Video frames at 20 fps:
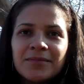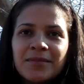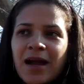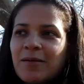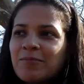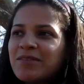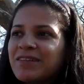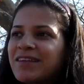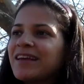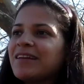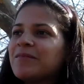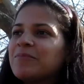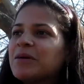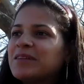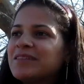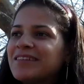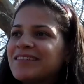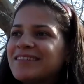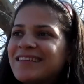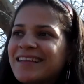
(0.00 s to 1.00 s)
I'm scared
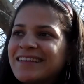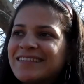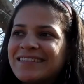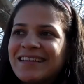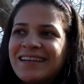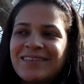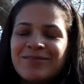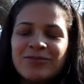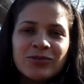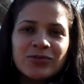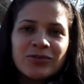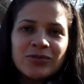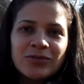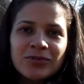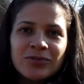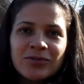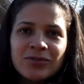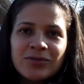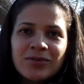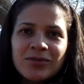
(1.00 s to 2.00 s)
about this next novel.
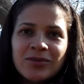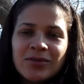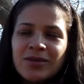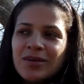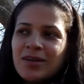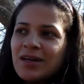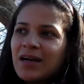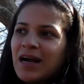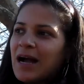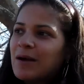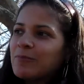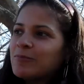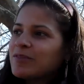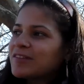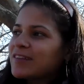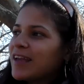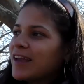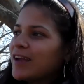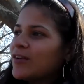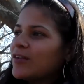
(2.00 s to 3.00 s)
I'm
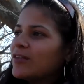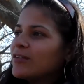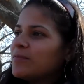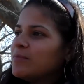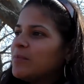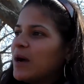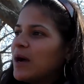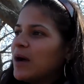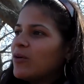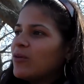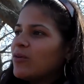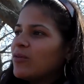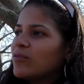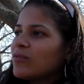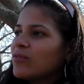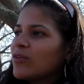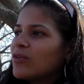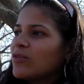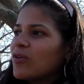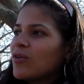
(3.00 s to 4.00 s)
scared about,
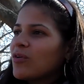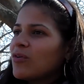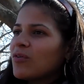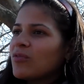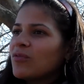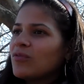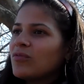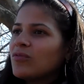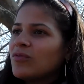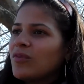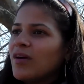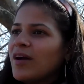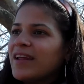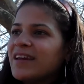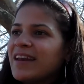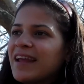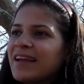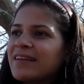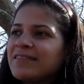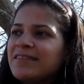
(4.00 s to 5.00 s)

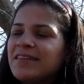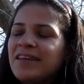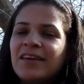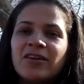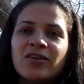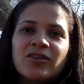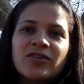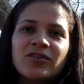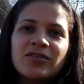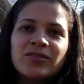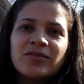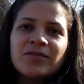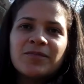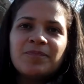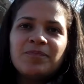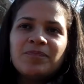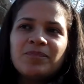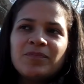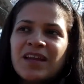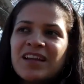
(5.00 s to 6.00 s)
next year.
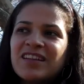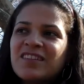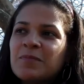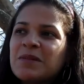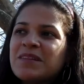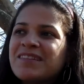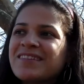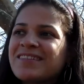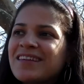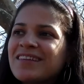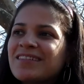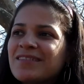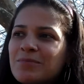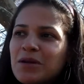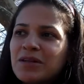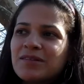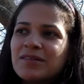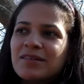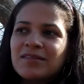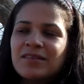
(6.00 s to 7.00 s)
It's been 6
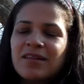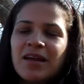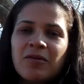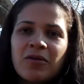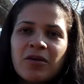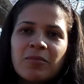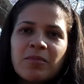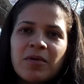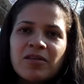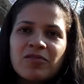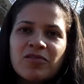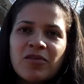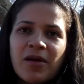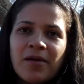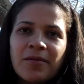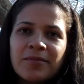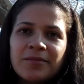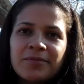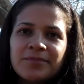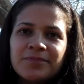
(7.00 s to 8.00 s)
months since I quit my job.
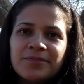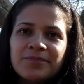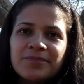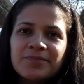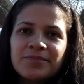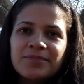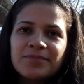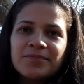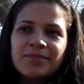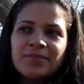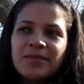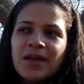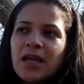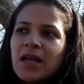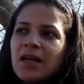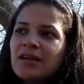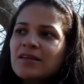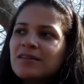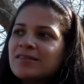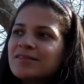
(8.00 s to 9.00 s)

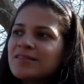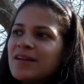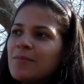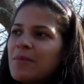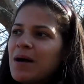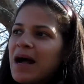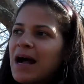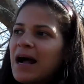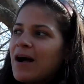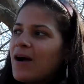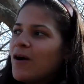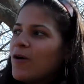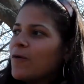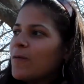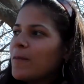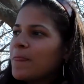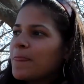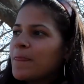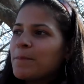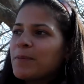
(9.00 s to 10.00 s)

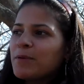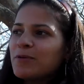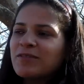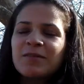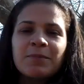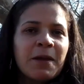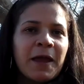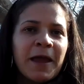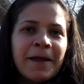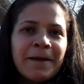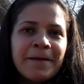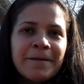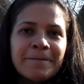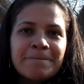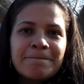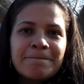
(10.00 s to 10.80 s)
Somehow, the bills are paid.